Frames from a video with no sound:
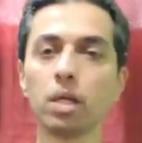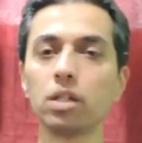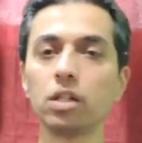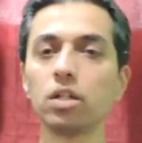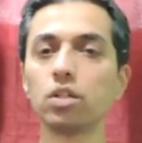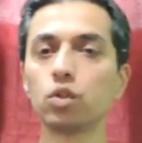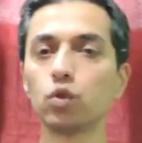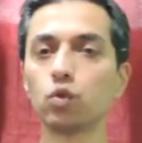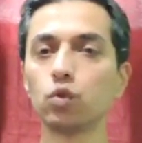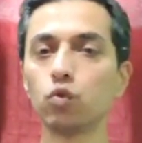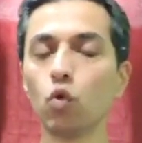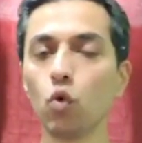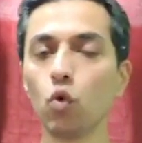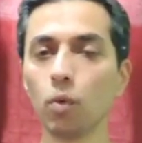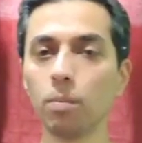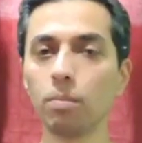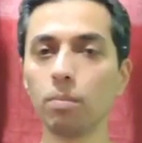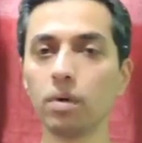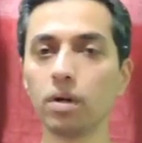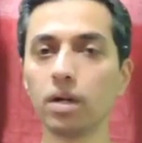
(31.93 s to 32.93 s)
a mother's
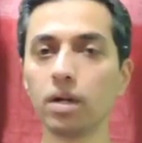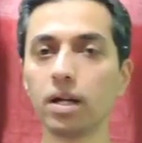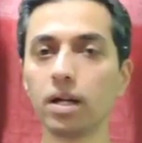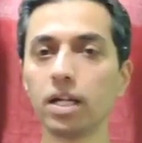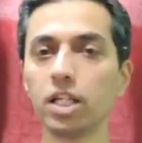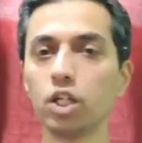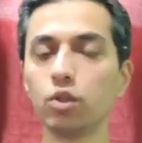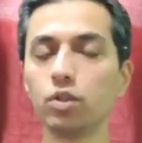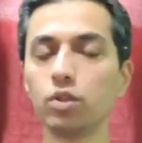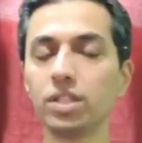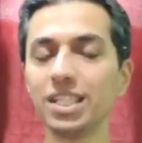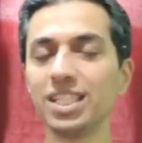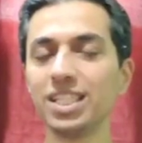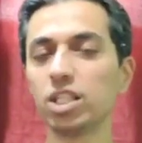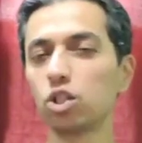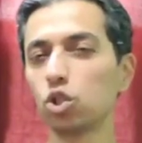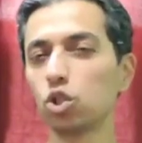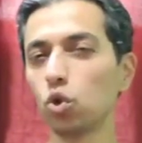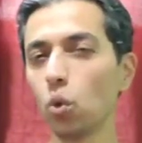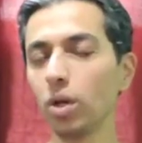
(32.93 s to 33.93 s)
womb. You
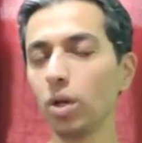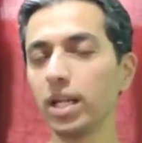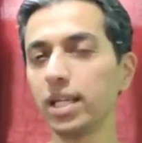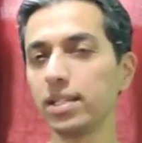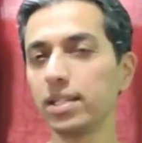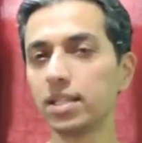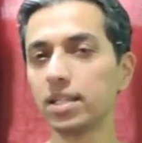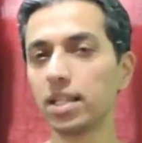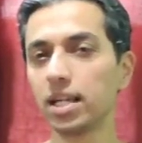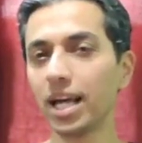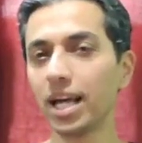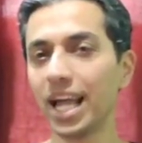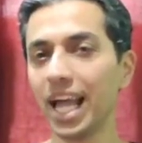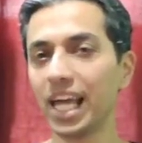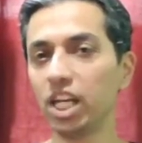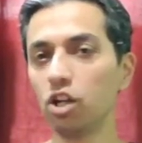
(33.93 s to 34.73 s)
see, soul is the